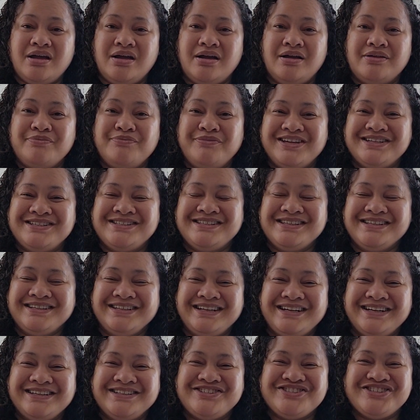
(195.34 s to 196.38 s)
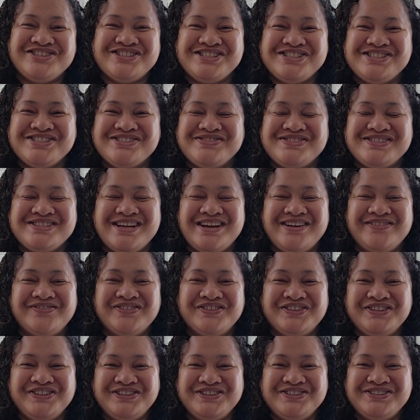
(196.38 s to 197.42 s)
Measina, Treasures of
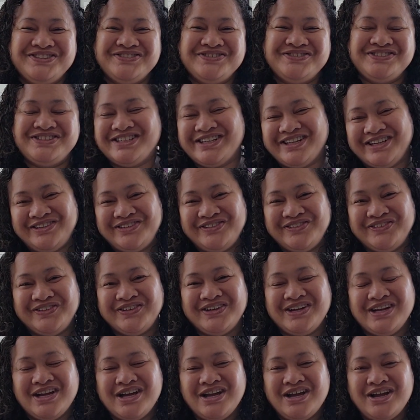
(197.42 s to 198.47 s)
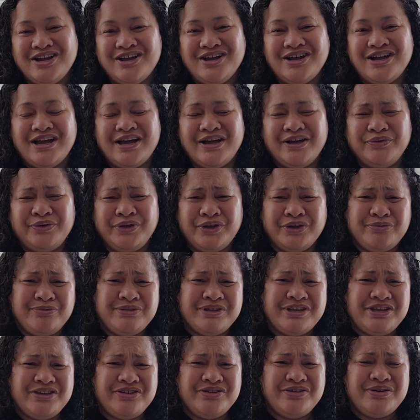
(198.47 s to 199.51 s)
Samoa YouTube channel. We hope
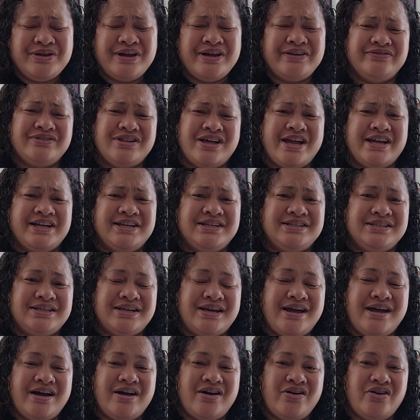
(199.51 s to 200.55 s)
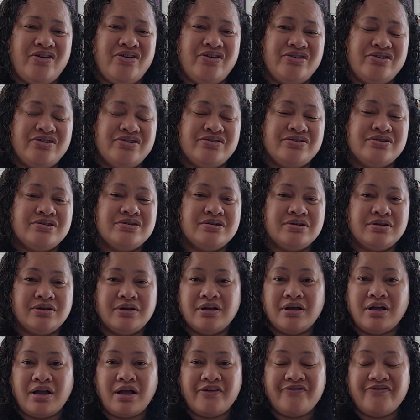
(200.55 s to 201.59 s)
that you have liked our
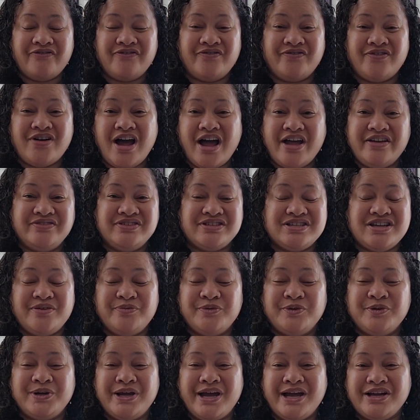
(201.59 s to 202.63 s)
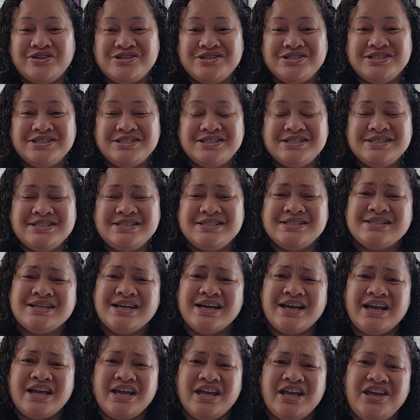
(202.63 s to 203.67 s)
5 Samoan actresses.
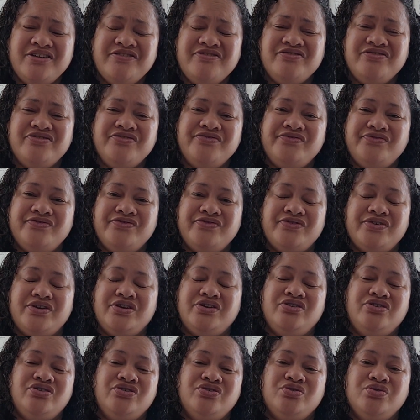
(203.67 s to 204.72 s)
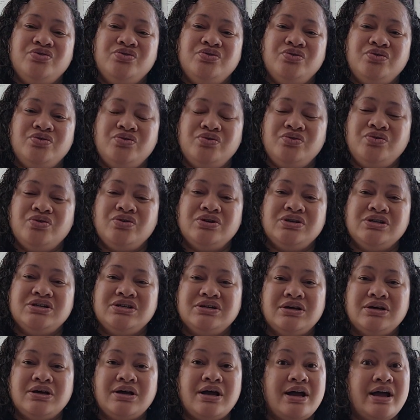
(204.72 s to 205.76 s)
If you
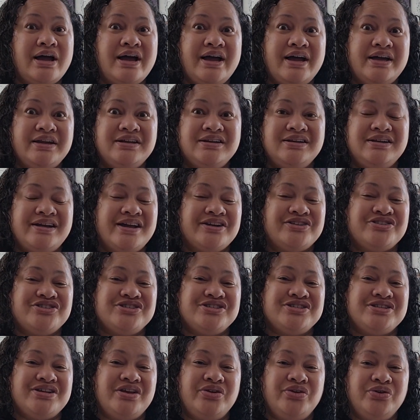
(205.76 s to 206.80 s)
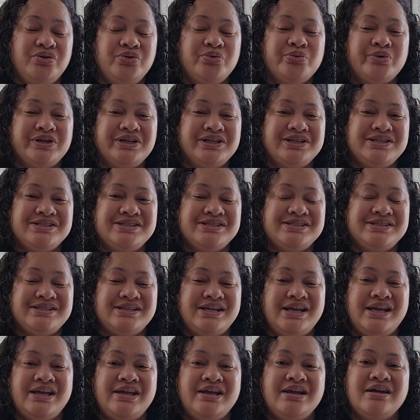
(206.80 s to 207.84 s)
had an actress that you wanted to
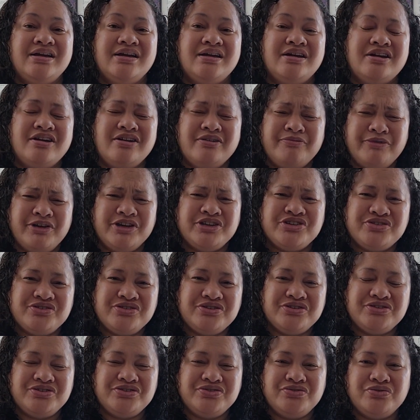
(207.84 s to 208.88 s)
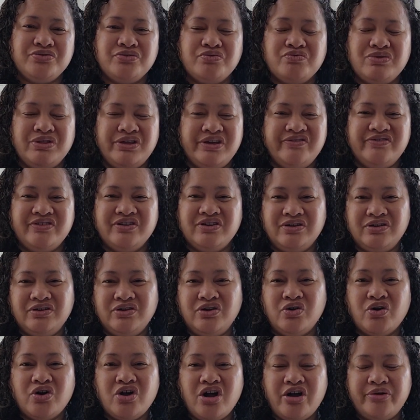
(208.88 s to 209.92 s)
see, make sure to leave
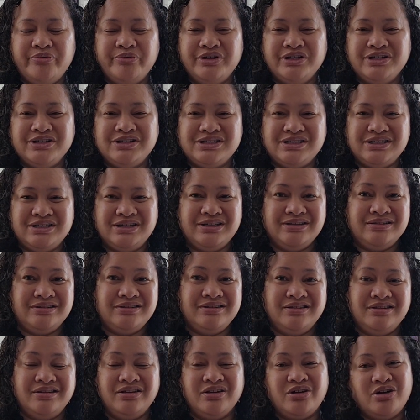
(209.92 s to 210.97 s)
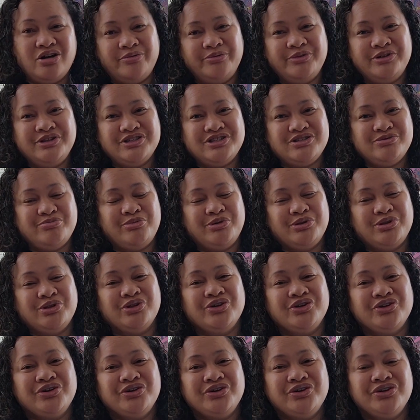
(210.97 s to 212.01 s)
your comment in the comments
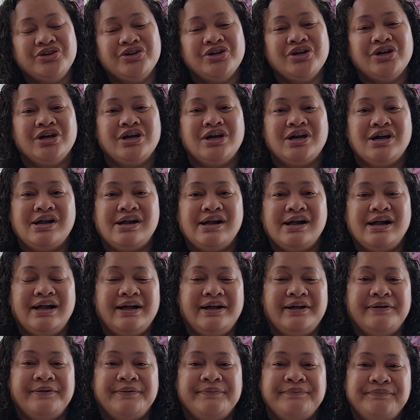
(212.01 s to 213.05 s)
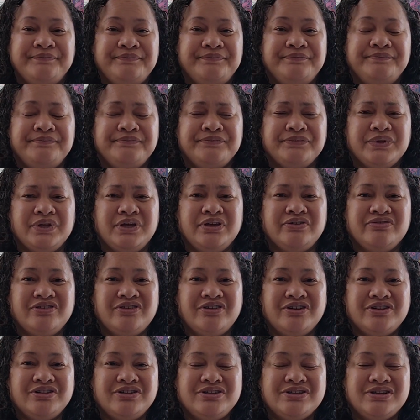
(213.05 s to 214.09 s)
below. If
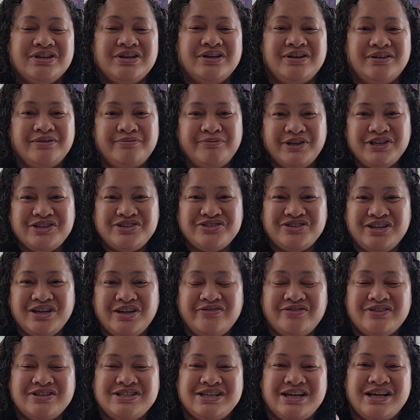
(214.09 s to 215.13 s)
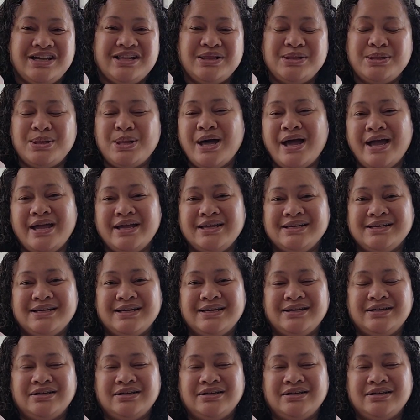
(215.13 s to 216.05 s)
not, make sure to give us a like